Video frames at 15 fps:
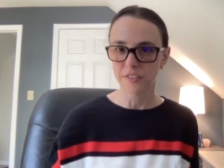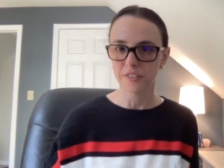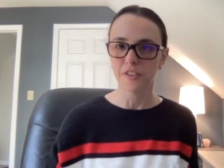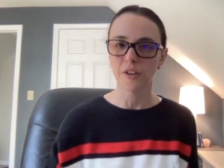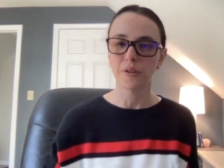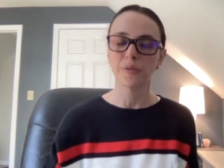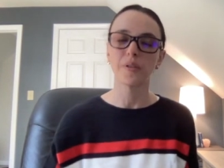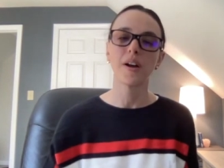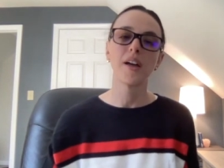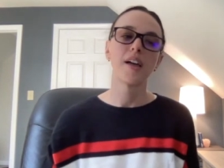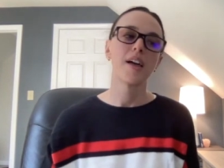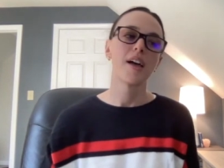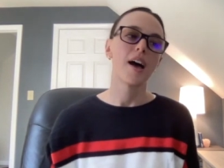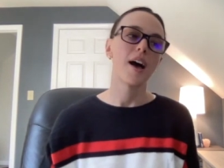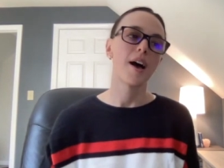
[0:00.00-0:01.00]
So
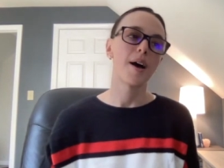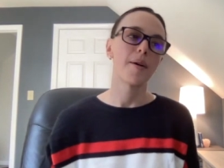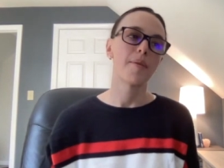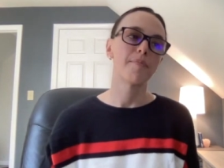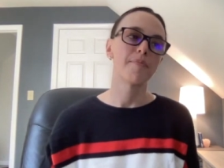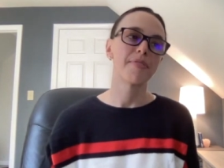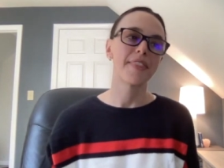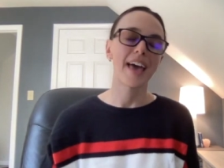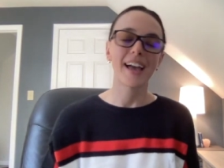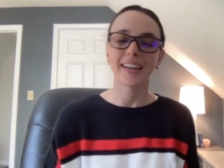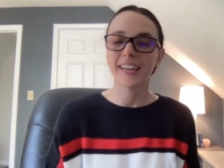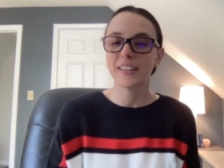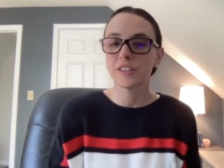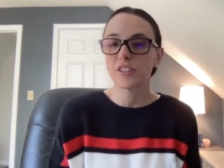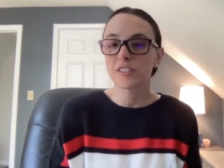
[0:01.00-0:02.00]
that
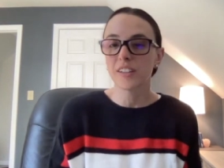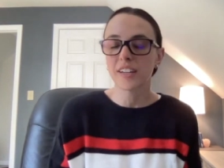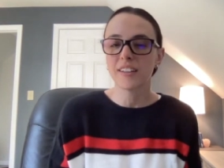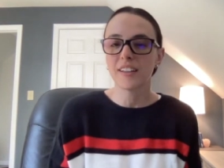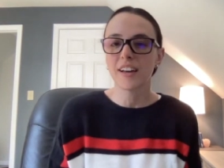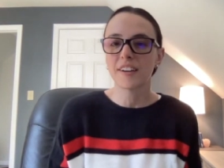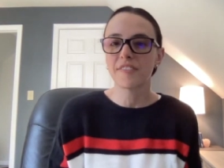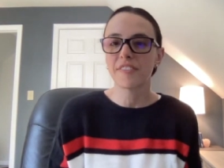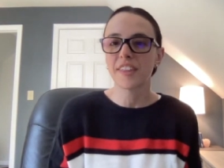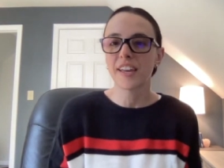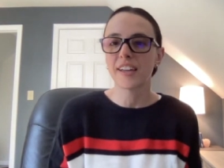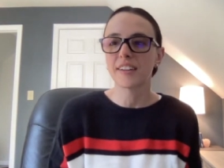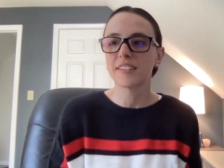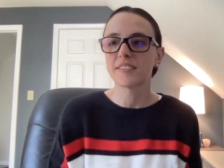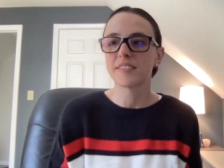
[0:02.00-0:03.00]
can look like a lot of
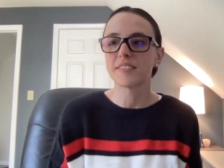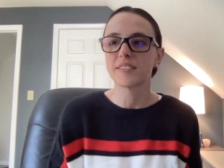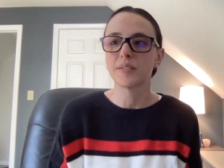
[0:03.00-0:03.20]
things